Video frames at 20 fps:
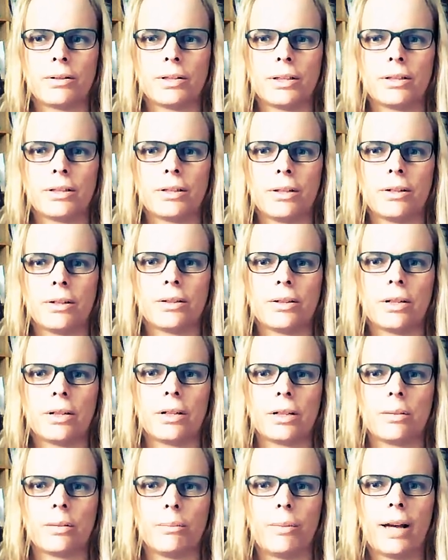she started
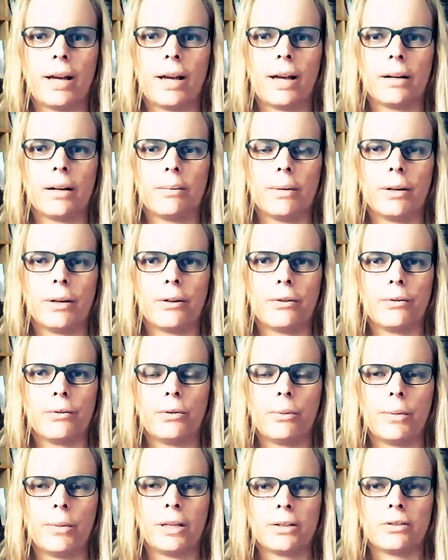talking bad about her
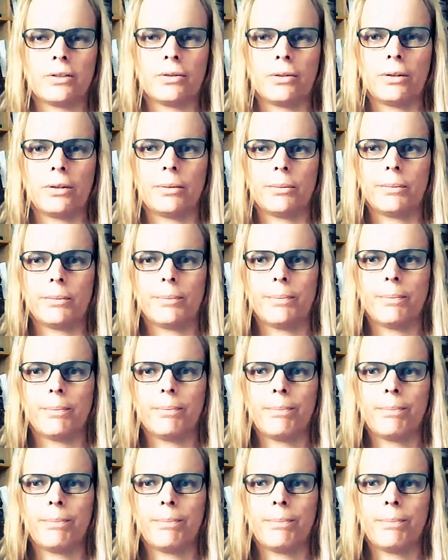roommate to him.